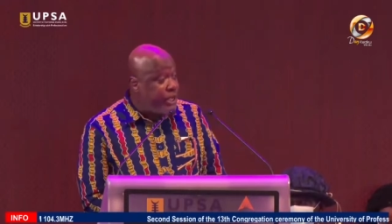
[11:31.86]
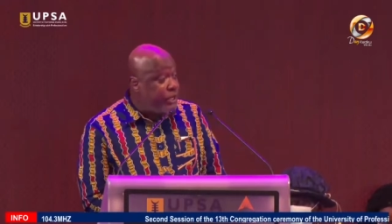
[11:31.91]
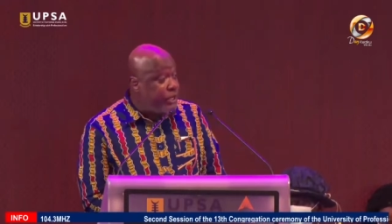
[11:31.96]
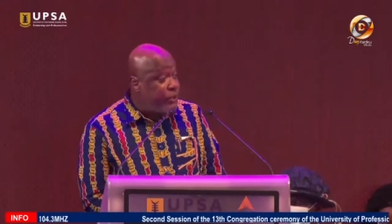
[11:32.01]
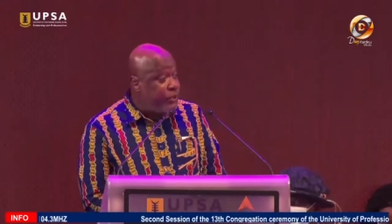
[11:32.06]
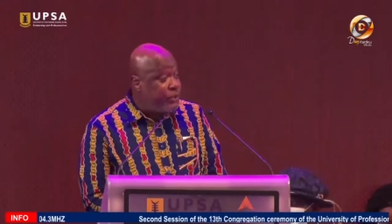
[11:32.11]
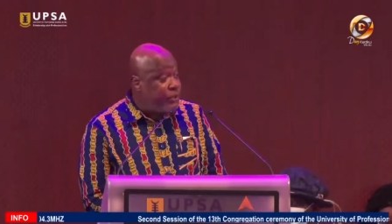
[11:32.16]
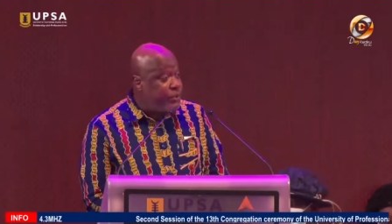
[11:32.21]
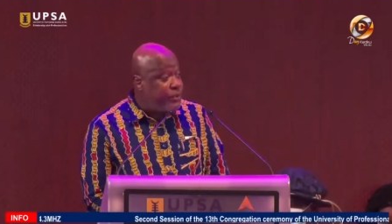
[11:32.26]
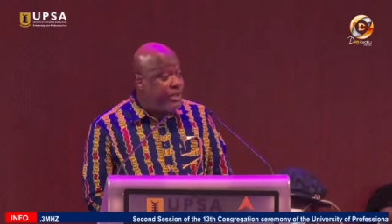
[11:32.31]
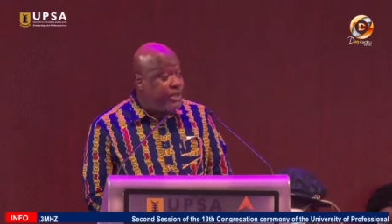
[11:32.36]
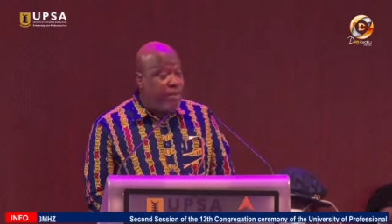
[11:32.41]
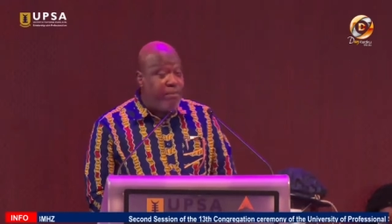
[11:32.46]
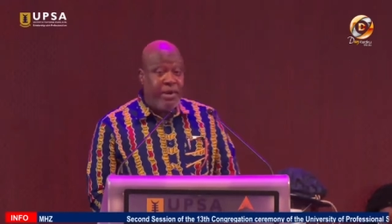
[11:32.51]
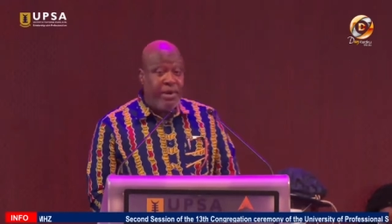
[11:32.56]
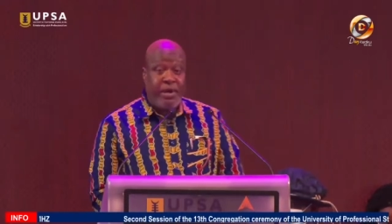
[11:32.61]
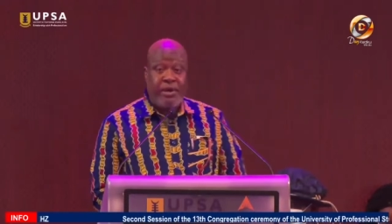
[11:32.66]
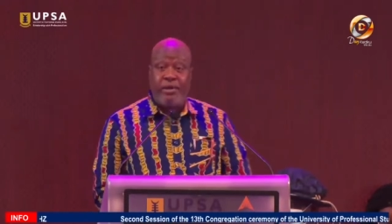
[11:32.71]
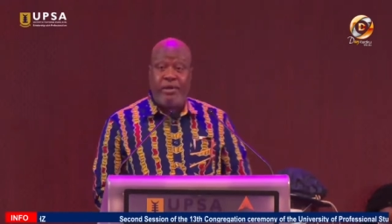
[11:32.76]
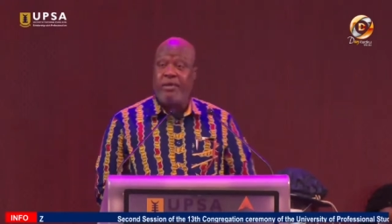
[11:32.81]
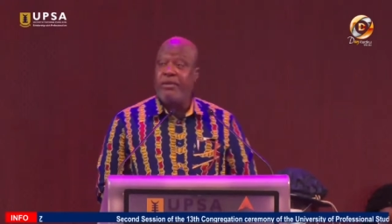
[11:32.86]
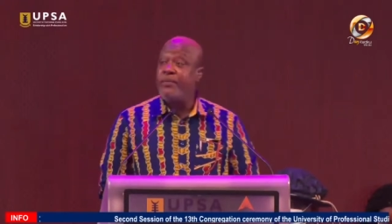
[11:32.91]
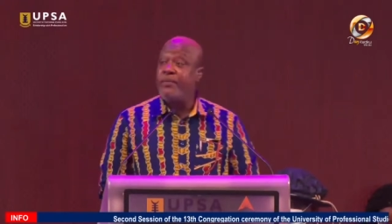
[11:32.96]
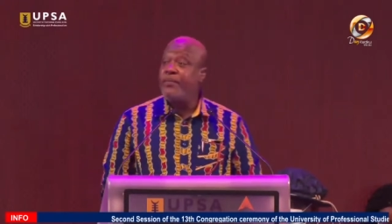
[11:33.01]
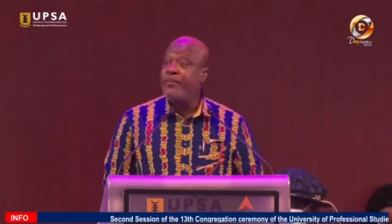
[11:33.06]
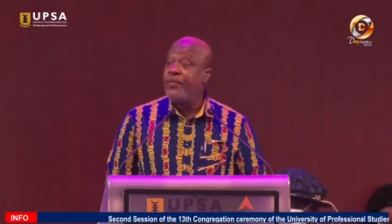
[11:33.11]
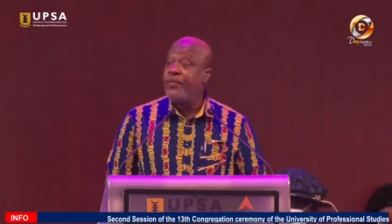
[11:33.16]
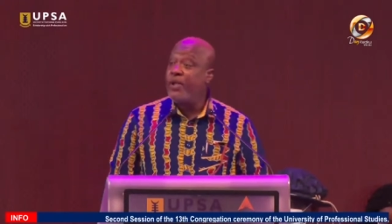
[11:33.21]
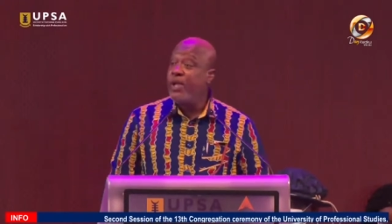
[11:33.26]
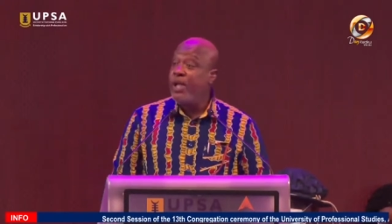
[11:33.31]
take you through the mail,
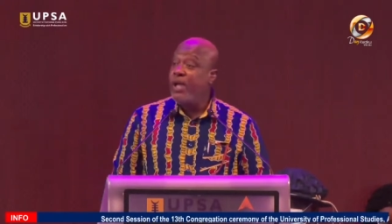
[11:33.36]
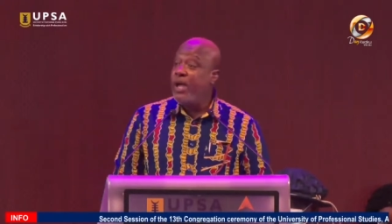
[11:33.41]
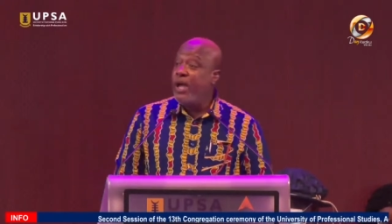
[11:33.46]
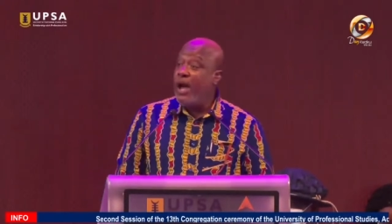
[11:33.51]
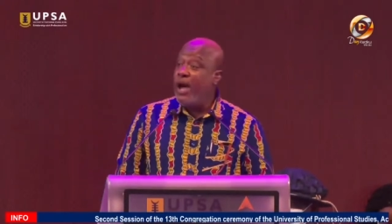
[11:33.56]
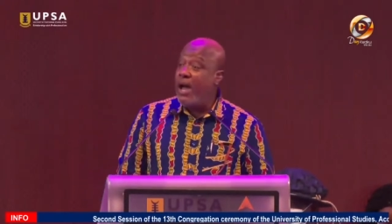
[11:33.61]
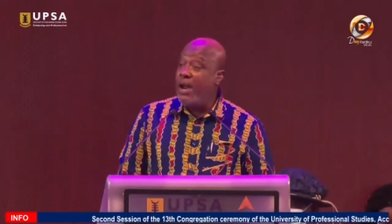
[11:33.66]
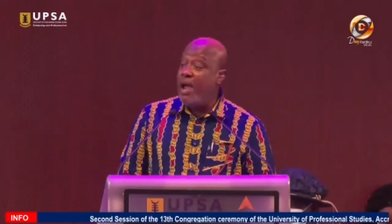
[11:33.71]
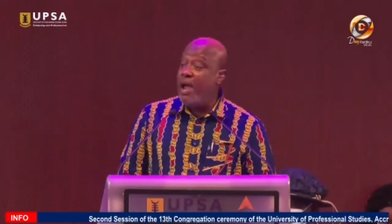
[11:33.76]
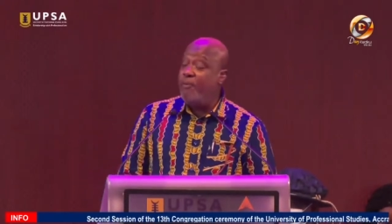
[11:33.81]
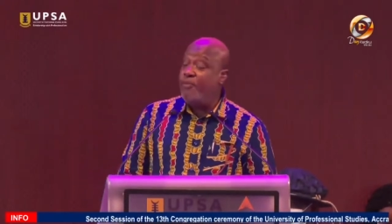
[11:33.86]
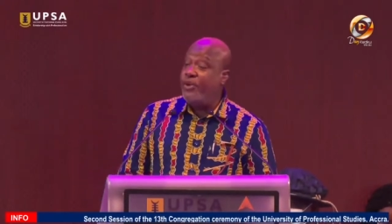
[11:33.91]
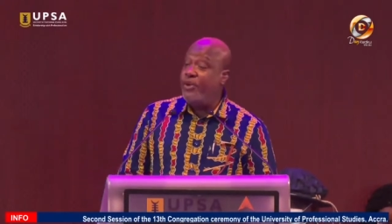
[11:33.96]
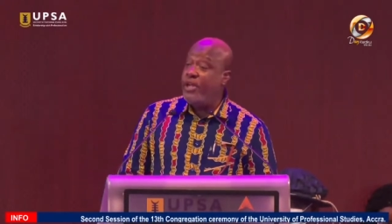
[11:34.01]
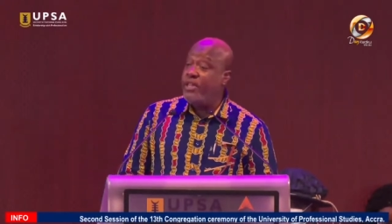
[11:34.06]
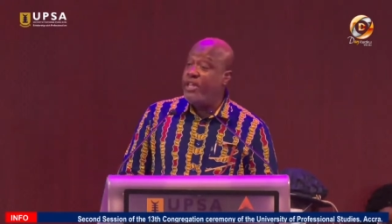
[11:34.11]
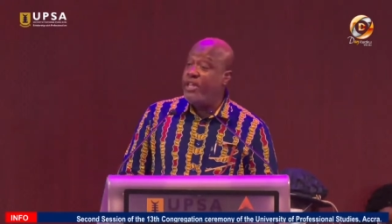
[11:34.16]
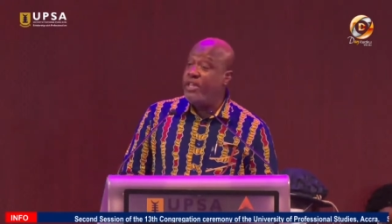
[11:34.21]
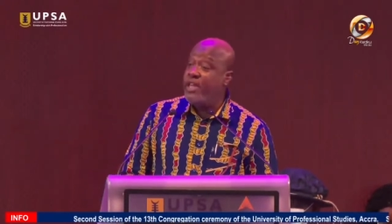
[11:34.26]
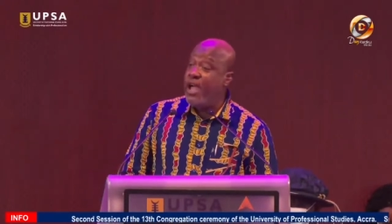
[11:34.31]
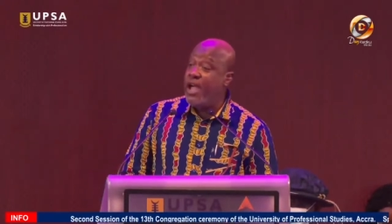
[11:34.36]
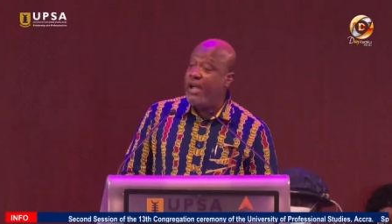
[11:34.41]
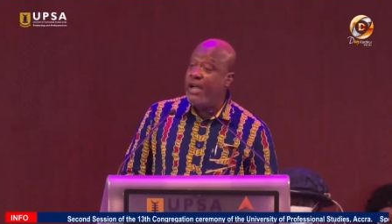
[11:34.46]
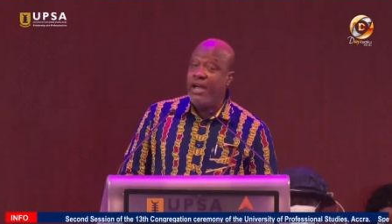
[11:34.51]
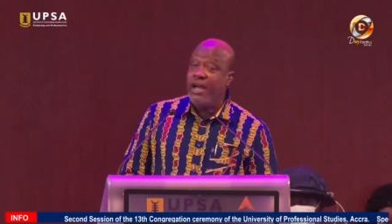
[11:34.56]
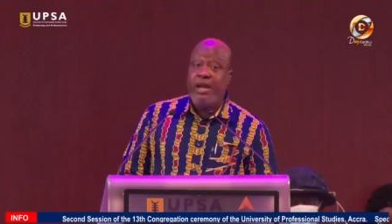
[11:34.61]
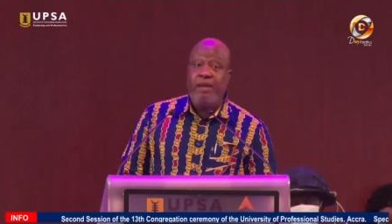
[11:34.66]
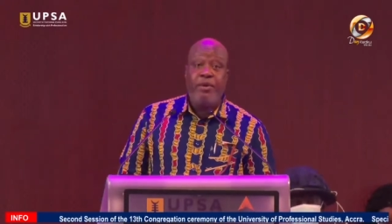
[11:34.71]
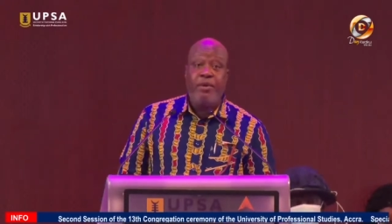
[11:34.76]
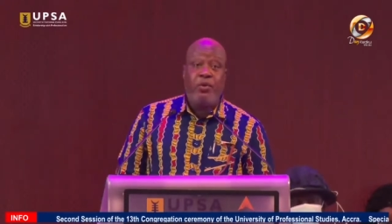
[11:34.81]
and I pray that the
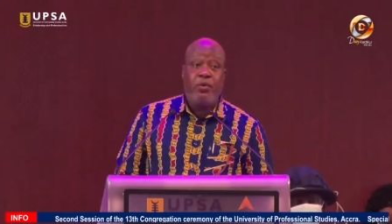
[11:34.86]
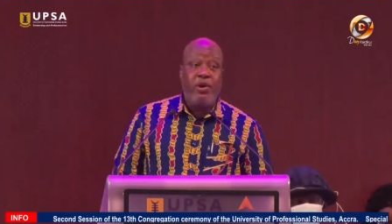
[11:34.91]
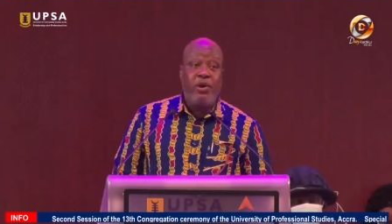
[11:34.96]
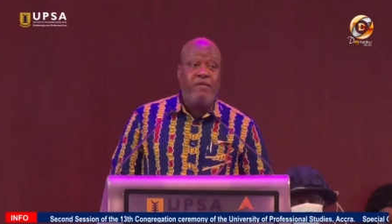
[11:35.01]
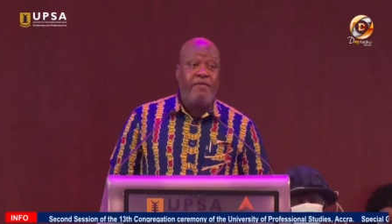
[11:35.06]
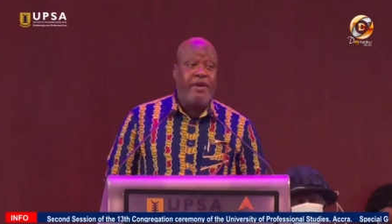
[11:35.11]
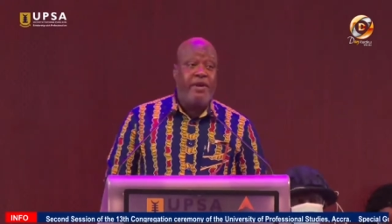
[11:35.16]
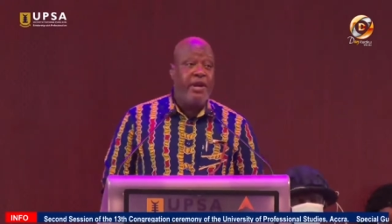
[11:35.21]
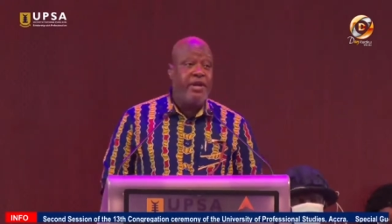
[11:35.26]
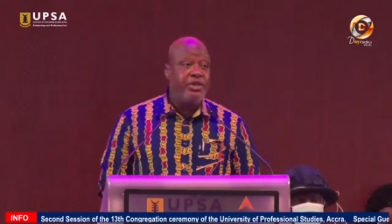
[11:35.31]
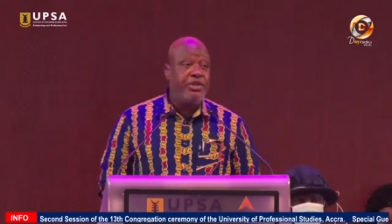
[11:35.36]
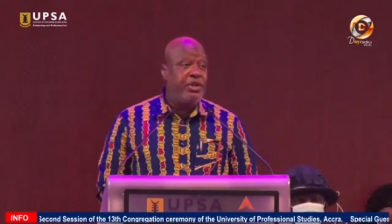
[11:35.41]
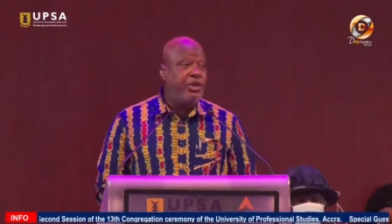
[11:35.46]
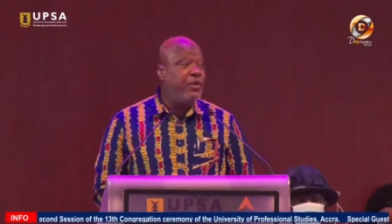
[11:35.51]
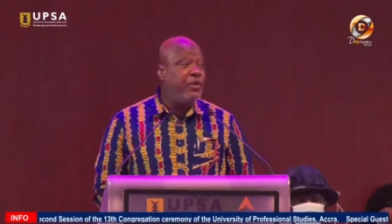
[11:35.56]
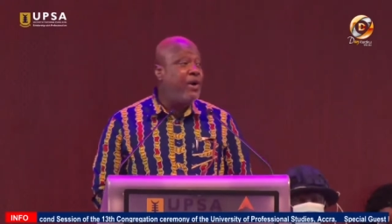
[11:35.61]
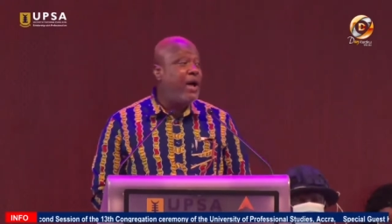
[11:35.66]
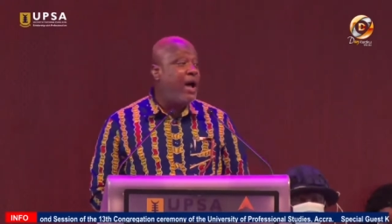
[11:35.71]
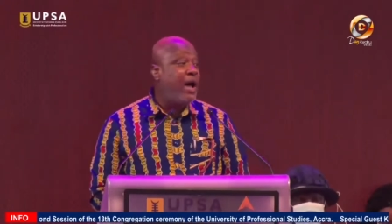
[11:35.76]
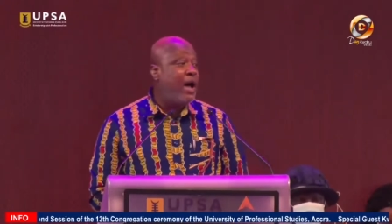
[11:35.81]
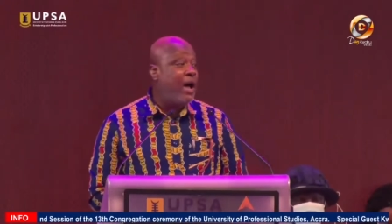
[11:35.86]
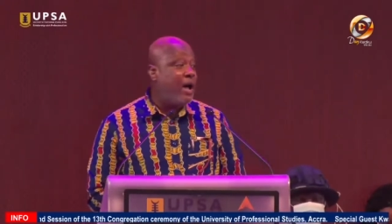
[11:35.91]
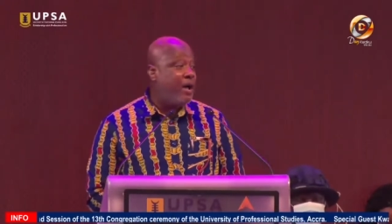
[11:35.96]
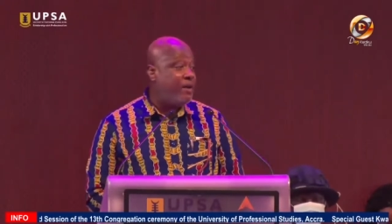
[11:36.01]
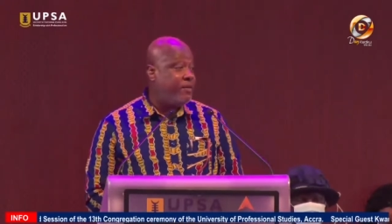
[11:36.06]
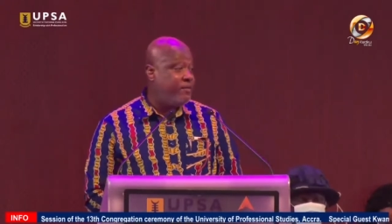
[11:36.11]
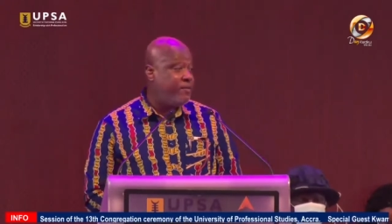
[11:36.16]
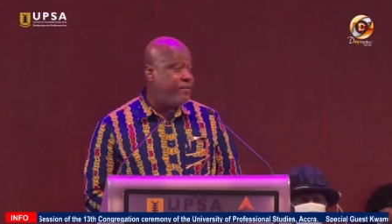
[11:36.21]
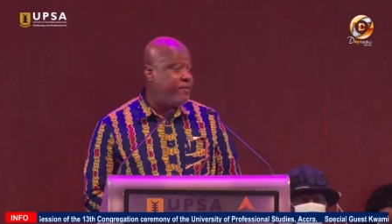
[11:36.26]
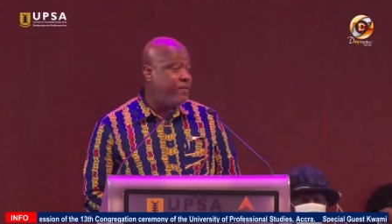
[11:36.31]
academic qualification you
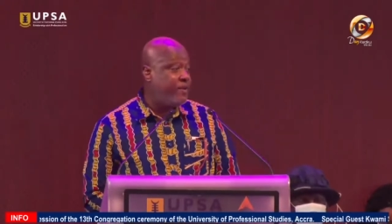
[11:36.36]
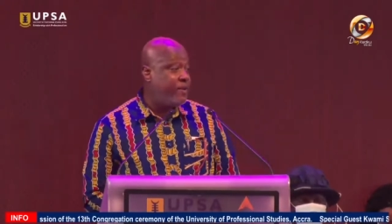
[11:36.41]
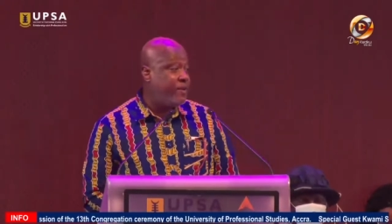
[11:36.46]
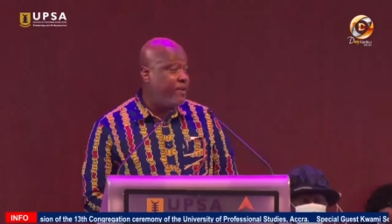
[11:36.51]
have,